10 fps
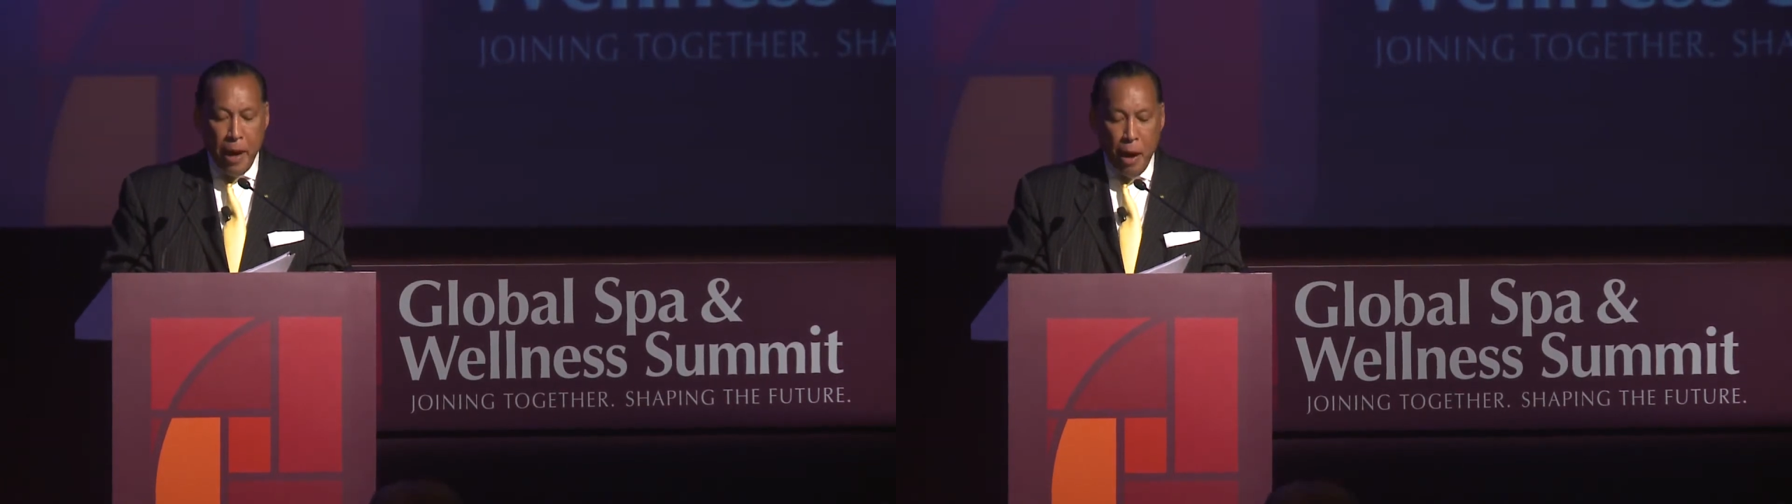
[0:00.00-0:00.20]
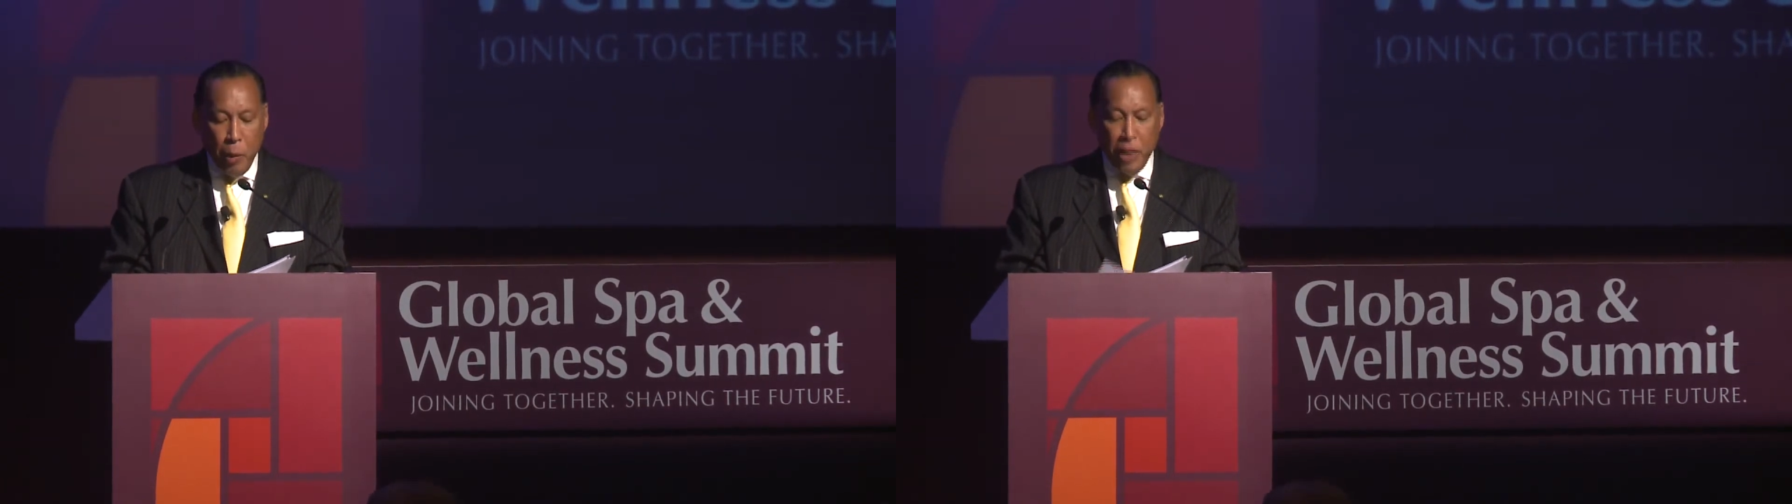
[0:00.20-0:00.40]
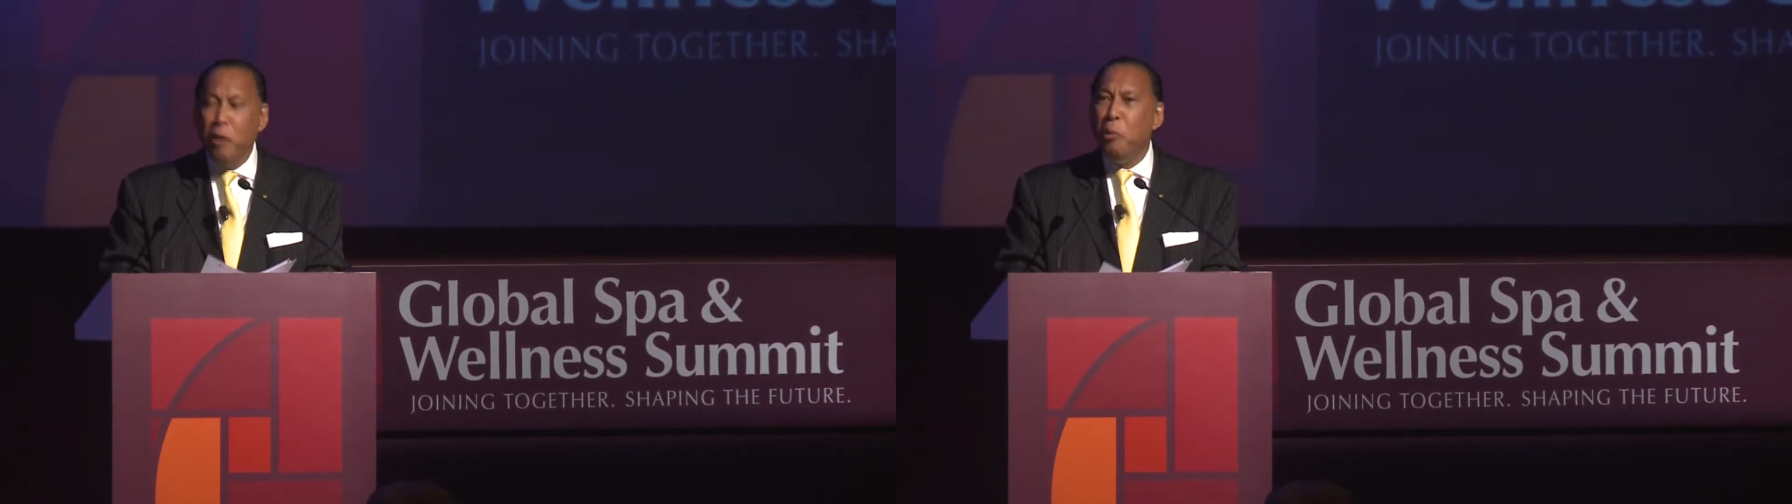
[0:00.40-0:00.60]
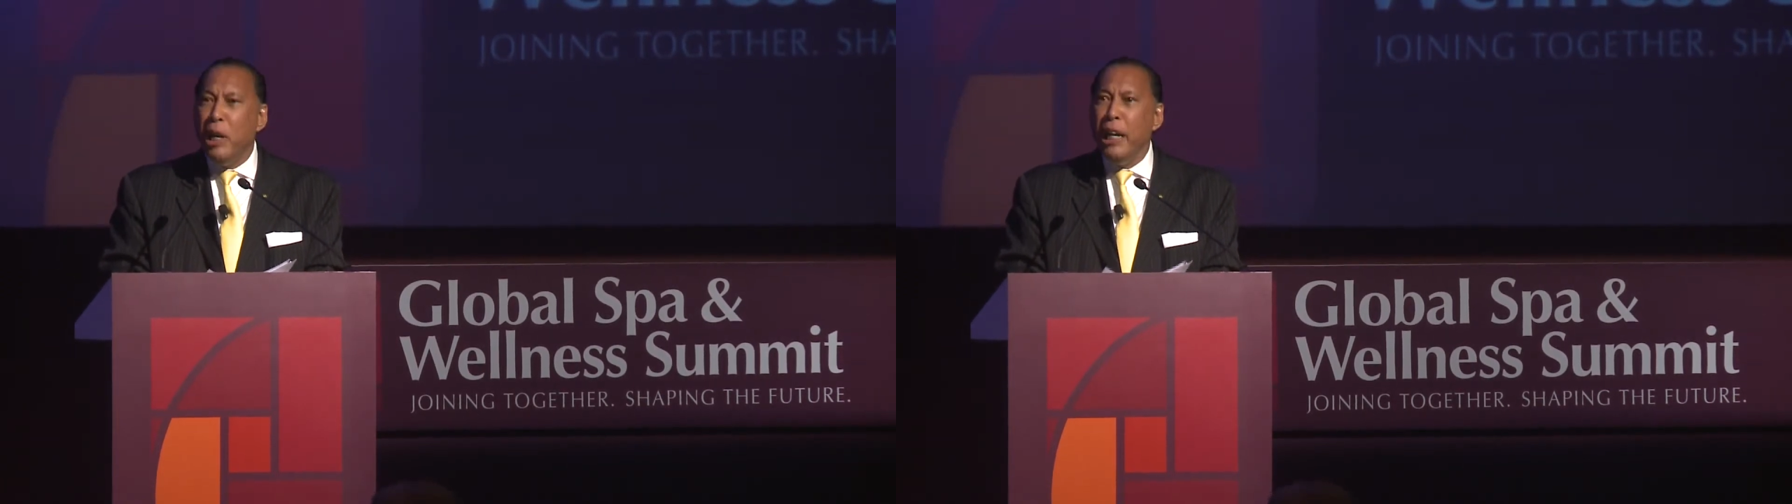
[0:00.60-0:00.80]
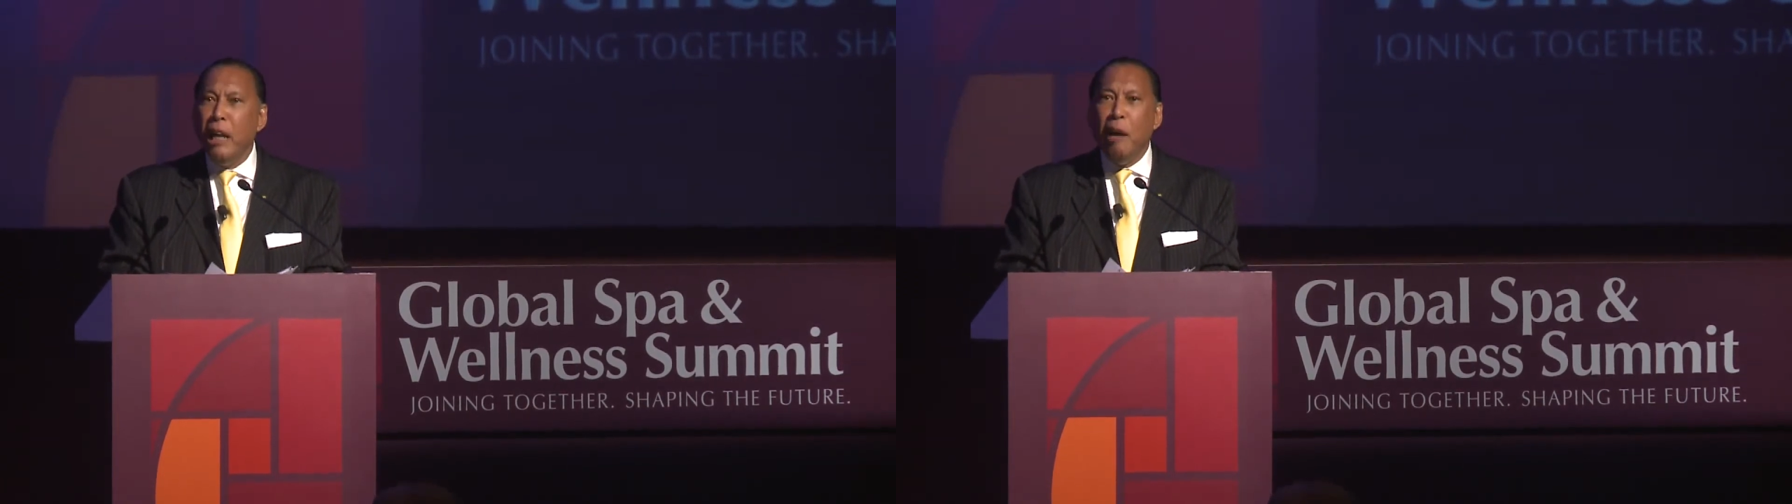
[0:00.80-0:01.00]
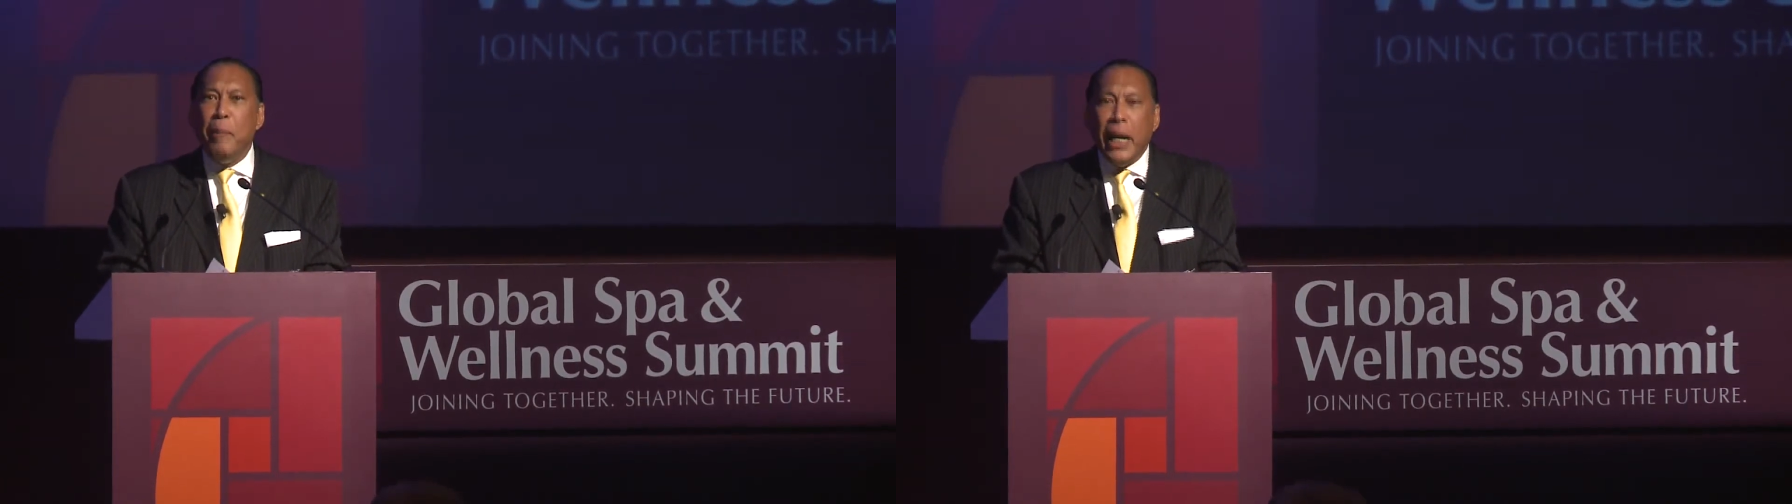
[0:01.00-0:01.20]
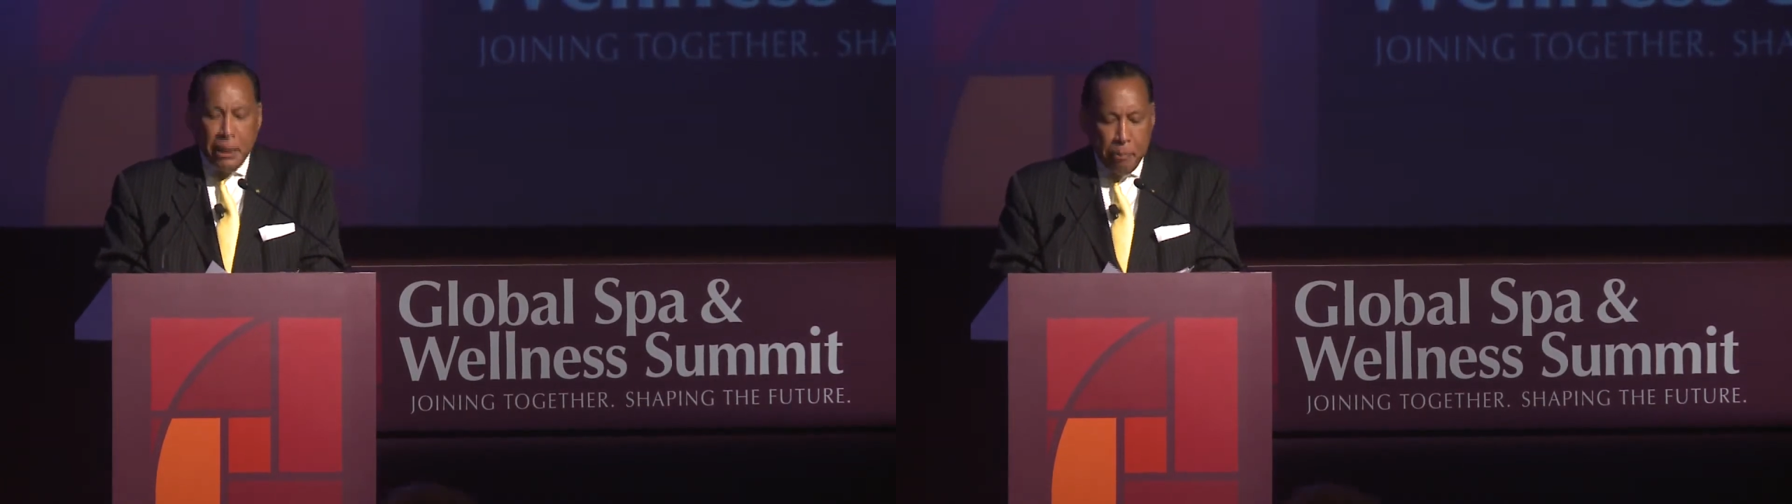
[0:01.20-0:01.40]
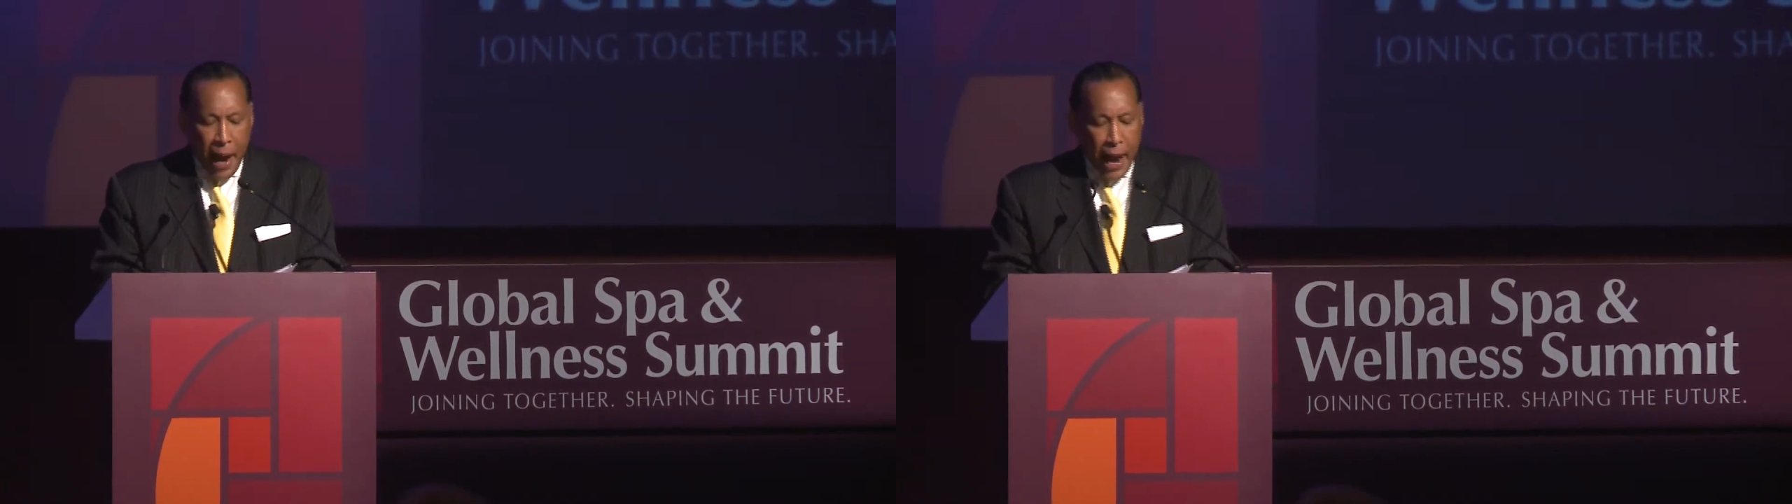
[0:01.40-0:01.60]
With a
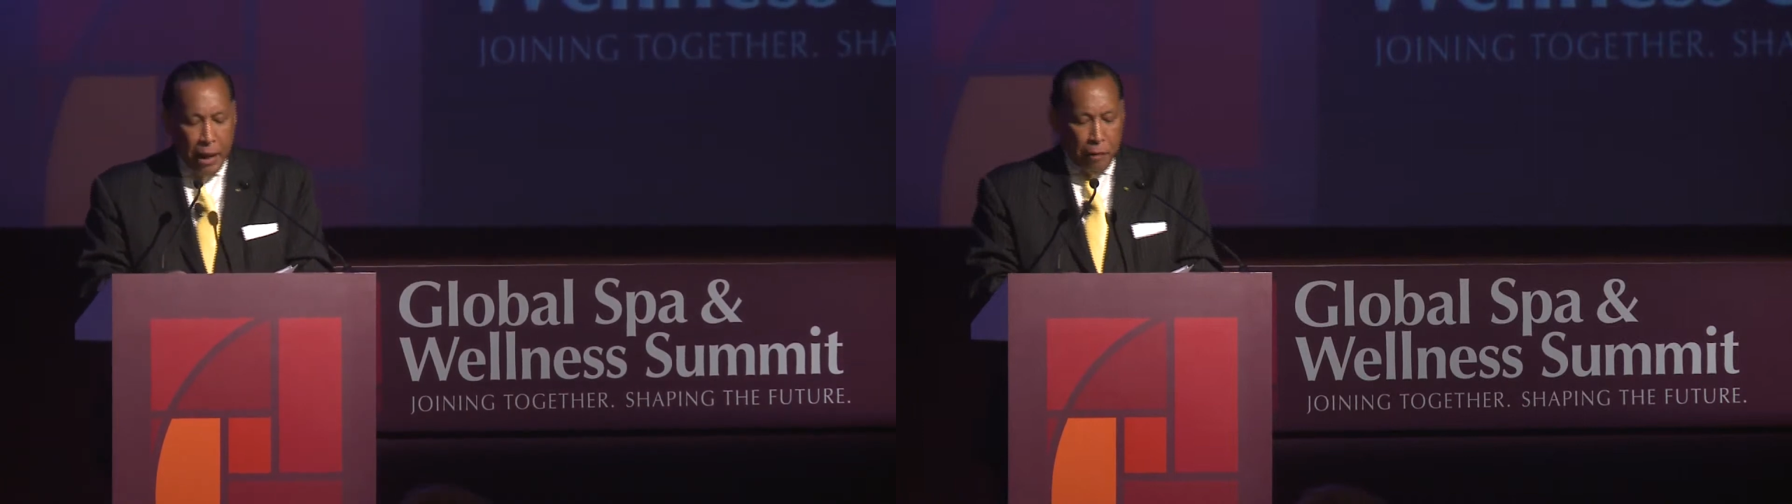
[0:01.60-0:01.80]
mixed bag